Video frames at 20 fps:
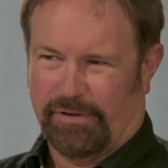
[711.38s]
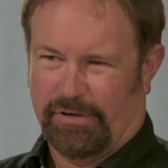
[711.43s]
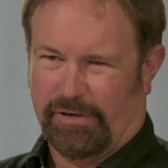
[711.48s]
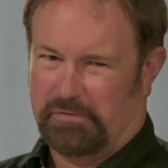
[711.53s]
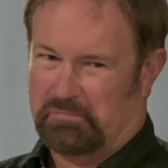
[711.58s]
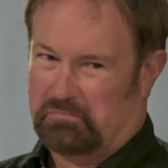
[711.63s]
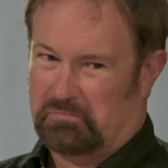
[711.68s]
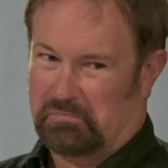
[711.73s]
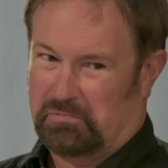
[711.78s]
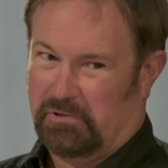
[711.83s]
it,
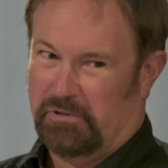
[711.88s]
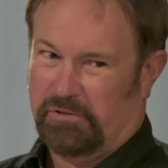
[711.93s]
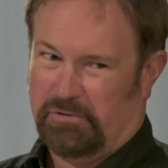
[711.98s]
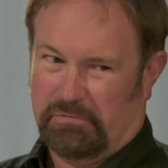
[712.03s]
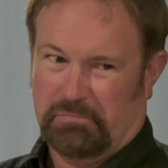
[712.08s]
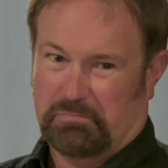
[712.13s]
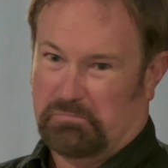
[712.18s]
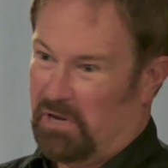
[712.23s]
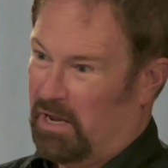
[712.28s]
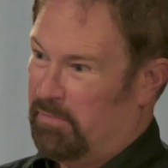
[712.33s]
and
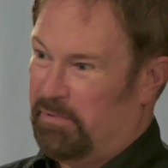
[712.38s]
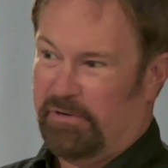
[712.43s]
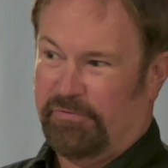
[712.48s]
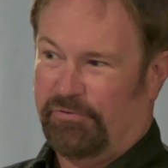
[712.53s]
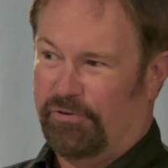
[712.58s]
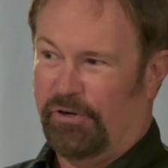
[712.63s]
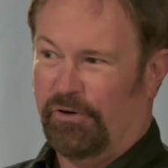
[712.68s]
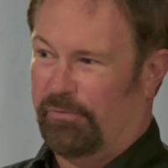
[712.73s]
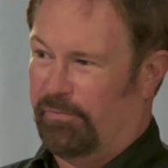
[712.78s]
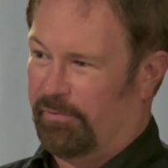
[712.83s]
there's maybe a
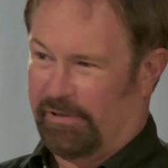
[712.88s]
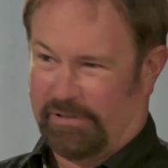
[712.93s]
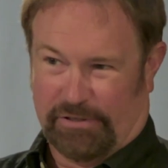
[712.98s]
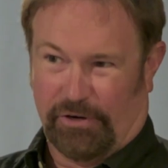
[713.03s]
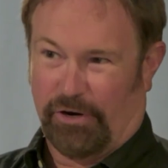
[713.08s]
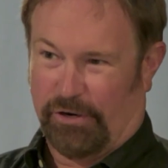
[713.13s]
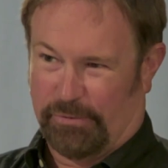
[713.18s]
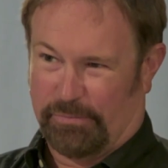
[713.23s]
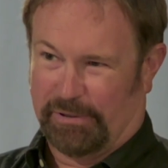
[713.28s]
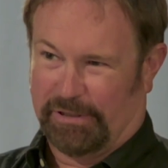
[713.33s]
few, but mm -hmm. it's
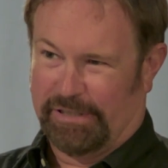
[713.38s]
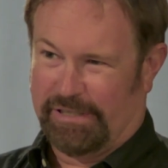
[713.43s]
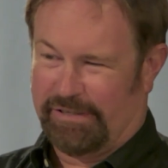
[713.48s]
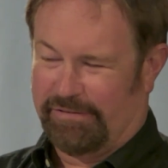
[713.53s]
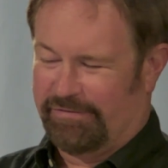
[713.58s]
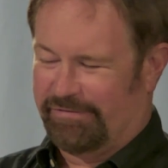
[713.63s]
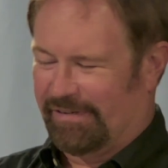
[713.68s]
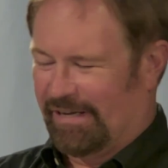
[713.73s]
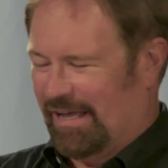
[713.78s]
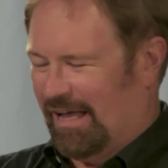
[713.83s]
hard to
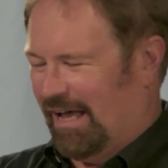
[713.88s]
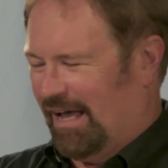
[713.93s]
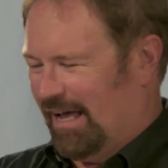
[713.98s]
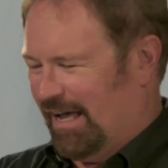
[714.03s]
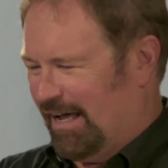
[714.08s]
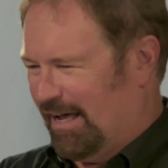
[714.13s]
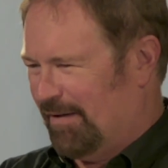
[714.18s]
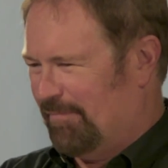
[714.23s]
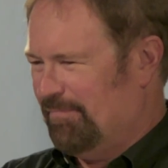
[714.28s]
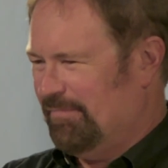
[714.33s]
believe,
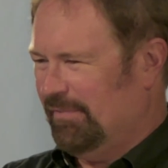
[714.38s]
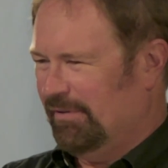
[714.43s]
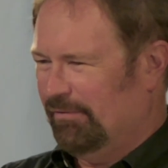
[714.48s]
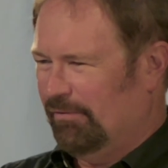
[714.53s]
um,